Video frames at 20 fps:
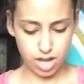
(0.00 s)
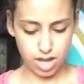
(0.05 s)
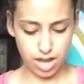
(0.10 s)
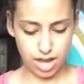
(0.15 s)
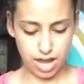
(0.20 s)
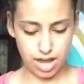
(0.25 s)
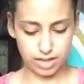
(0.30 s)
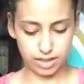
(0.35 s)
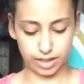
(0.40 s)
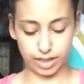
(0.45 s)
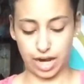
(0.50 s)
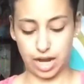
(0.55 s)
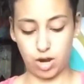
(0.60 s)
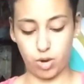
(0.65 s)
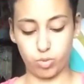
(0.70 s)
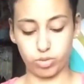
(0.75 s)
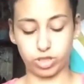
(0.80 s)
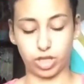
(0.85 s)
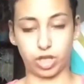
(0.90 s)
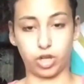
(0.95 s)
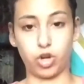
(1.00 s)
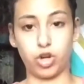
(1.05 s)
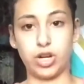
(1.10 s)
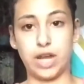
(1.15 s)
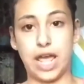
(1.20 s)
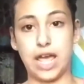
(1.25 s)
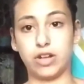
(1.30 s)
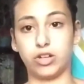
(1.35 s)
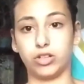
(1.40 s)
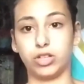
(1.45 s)
And like I almost like couldn't
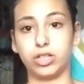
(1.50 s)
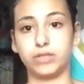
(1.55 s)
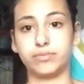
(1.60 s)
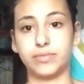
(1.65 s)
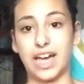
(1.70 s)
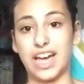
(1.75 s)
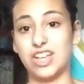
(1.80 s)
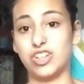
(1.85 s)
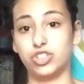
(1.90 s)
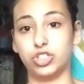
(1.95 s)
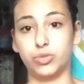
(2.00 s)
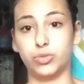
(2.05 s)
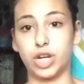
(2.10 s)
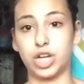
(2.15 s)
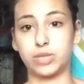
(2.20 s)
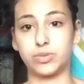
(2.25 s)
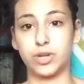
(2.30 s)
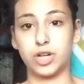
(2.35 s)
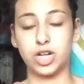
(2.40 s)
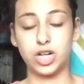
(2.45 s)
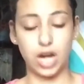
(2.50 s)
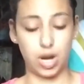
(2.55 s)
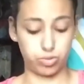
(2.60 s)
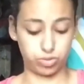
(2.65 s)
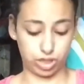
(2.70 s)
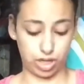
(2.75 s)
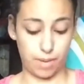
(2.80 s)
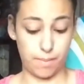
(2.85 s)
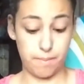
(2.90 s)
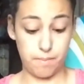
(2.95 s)
handle it. I had gym next period. I was
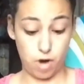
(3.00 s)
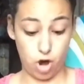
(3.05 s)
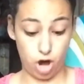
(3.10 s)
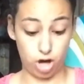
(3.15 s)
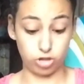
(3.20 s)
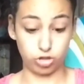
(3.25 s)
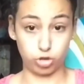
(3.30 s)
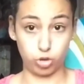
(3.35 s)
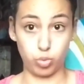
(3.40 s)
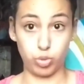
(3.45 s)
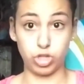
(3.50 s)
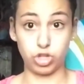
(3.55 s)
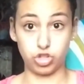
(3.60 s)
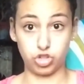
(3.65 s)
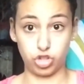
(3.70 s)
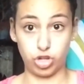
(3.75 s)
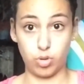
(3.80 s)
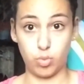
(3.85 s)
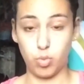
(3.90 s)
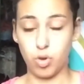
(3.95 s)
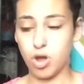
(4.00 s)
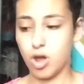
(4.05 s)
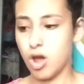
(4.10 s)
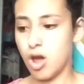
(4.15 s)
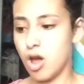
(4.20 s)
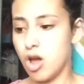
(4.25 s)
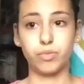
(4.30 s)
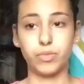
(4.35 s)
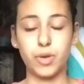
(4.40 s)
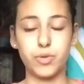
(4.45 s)
like, I'm not doing gym.
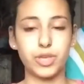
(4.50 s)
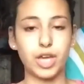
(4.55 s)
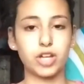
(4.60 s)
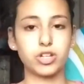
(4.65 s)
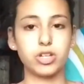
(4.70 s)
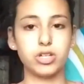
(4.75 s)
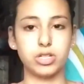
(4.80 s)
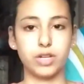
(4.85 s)
It was actually a